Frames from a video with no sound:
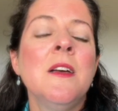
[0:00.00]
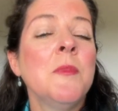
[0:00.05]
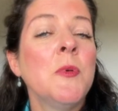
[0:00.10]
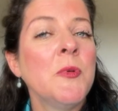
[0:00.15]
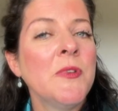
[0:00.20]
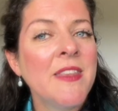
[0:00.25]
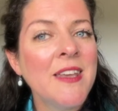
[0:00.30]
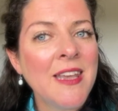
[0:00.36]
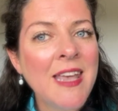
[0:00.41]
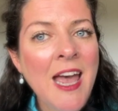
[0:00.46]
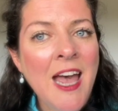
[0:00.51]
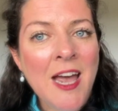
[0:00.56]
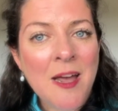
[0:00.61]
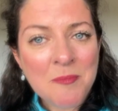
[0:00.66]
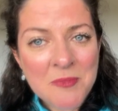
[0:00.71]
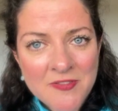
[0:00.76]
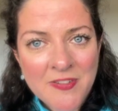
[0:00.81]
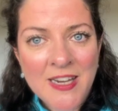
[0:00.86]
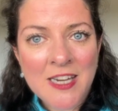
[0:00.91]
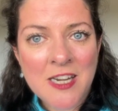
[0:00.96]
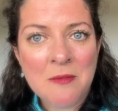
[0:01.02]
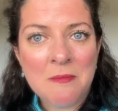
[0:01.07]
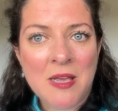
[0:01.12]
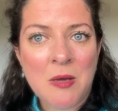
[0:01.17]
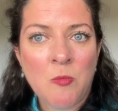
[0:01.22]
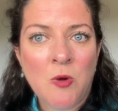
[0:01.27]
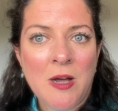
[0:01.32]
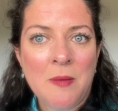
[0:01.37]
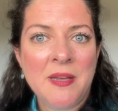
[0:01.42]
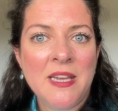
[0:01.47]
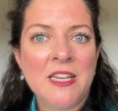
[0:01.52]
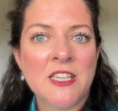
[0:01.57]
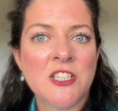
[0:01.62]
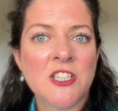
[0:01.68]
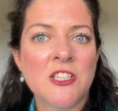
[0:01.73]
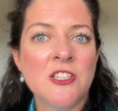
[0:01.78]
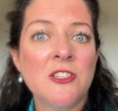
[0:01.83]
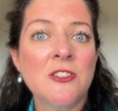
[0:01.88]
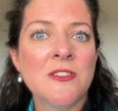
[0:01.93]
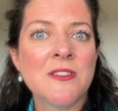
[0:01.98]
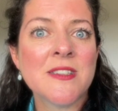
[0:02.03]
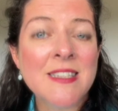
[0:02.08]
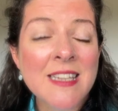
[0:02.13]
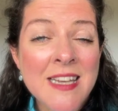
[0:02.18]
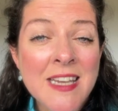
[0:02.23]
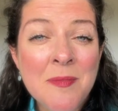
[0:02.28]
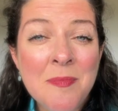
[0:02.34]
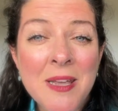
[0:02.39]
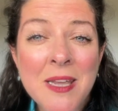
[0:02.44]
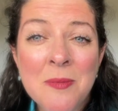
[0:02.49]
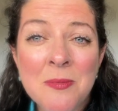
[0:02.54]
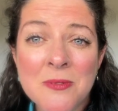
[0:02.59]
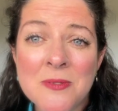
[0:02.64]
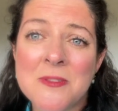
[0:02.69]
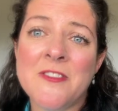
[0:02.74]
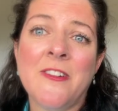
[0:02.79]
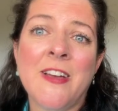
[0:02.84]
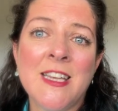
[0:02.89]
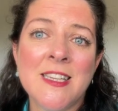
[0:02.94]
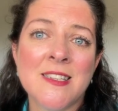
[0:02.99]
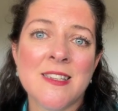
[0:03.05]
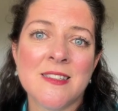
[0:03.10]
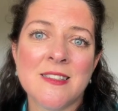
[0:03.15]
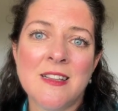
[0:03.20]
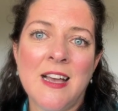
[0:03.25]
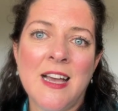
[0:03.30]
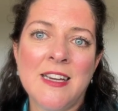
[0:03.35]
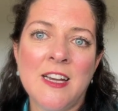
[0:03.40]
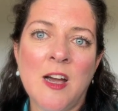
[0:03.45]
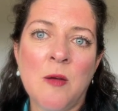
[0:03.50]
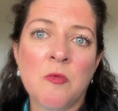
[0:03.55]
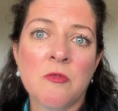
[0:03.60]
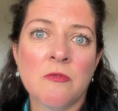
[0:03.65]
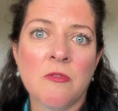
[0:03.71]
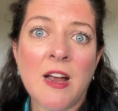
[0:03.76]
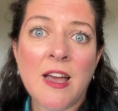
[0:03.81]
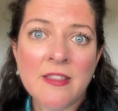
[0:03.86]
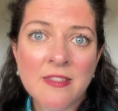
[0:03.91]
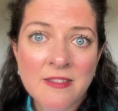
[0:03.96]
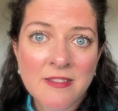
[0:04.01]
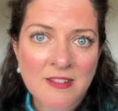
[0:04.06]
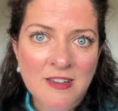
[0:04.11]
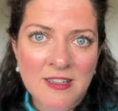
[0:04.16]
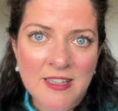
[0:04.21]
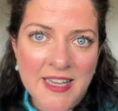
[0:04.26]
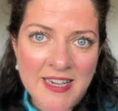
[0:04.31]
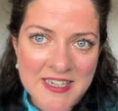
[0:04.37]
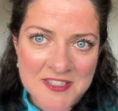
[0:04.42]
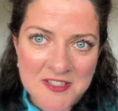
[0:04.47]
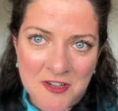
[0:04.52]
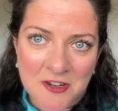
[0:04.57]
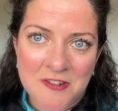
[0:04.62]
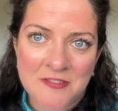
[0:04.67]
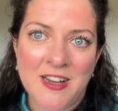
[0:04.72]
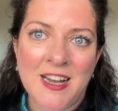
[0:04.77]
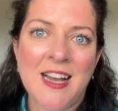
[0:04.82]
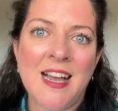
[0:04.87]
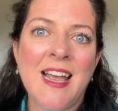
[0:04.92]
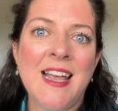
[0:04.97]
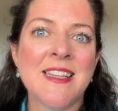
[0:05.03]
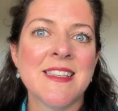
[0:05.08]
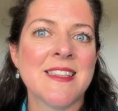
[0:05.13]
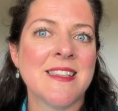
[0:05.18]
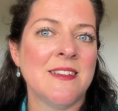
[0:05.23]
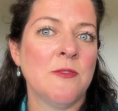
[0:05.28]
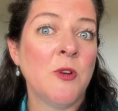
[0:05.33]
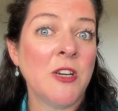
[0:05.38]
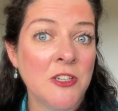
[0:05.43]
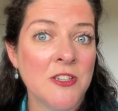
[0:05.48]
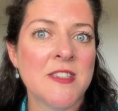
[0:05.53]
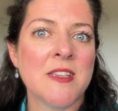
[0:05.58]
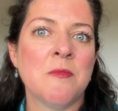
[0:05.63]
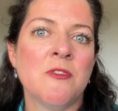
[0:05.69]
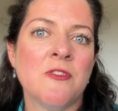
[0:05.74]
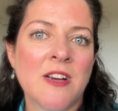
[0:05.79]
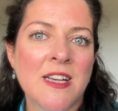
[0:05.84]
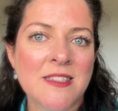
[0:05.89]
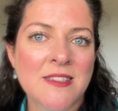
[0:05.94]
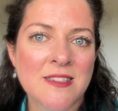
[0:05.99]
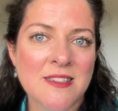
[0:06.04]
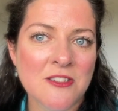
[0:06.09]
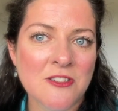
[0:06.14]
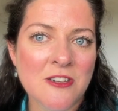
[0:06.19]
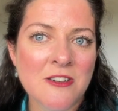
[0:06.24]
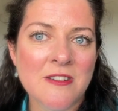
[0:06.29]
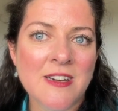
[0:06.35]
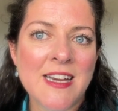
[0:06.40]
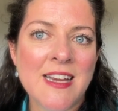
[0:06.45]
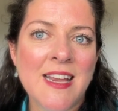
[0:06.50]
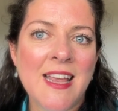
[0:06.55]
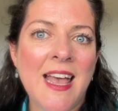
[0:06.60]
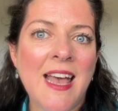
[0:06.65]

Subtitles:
With a captivating memoir pitch, you see people's faces light up rather than glaze over when you summarize the story,